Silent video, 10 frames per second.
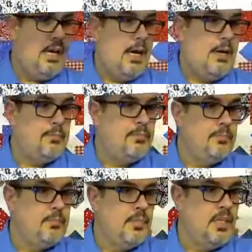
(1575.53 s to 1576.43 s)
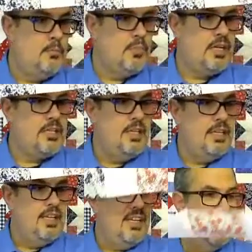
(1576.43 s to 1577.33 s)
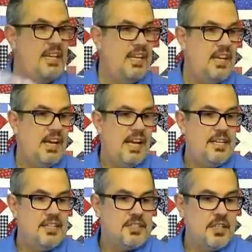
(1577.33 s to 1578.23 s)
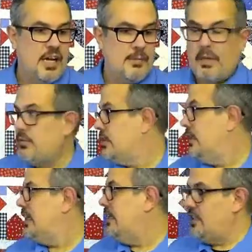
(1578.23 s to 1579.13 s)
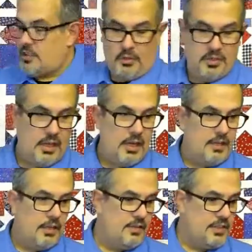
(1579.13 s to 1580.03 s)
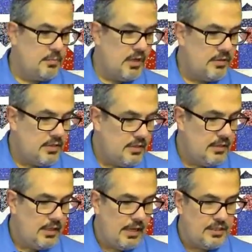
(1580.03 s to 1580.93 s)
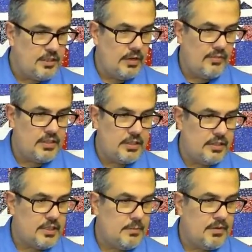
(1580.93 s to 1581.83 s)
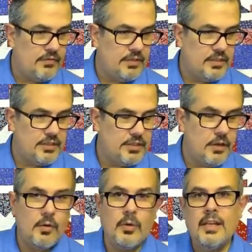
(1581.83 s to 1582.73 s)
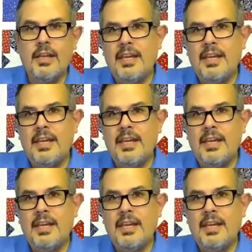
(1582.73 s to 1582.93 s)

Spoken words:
but I had to stop. I was going to get this one done this month. I just don't have a ton of time to sew.